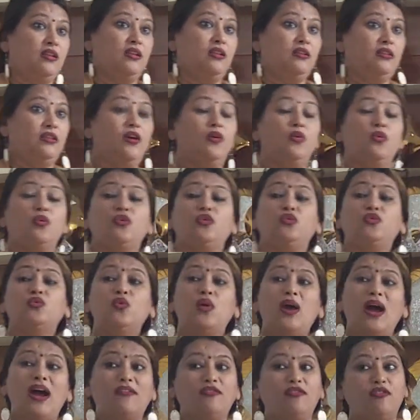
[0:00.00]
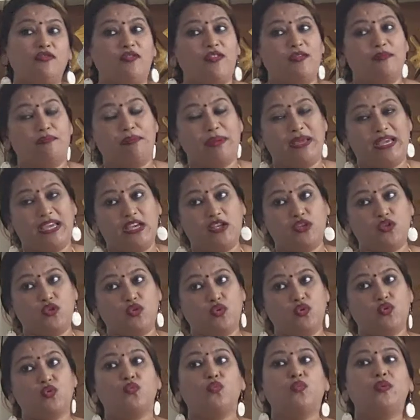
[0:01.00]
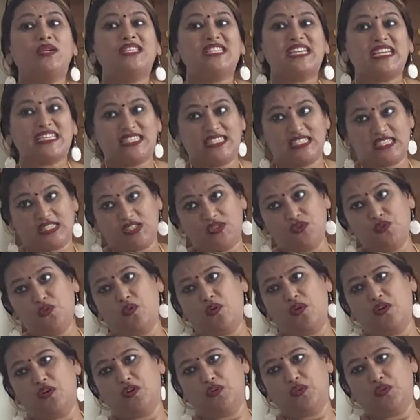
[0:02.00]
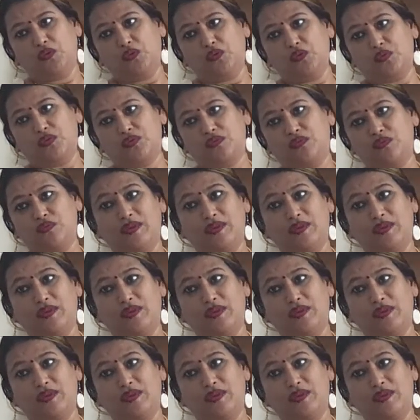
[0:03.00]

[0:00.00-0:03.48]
Now you have to pick and choose which adjective you want to use.